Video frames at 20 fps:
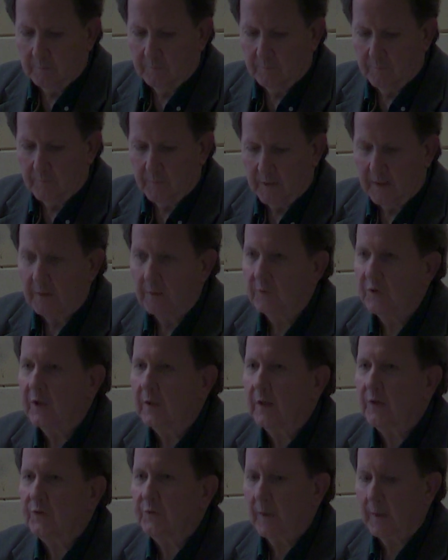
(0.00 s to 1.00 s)
and
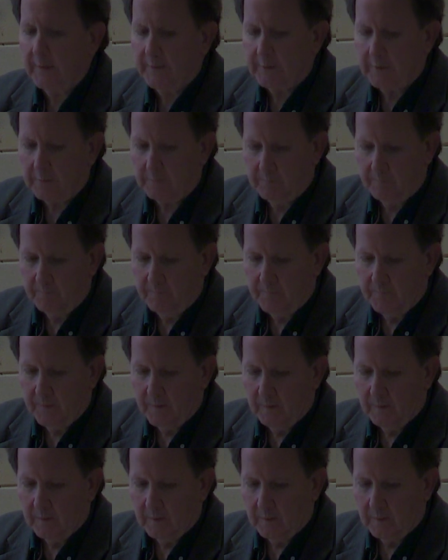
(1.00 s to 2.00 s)
T.S. Eliot.
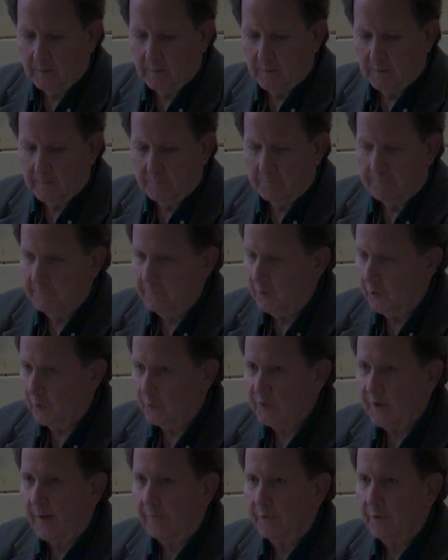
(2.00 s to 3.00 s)

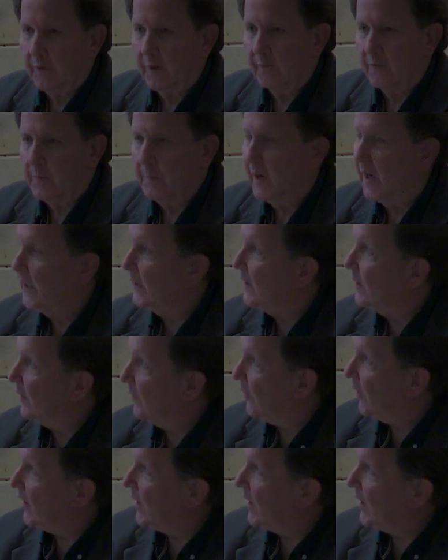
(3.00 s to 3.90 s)
Goes after everybody, and then he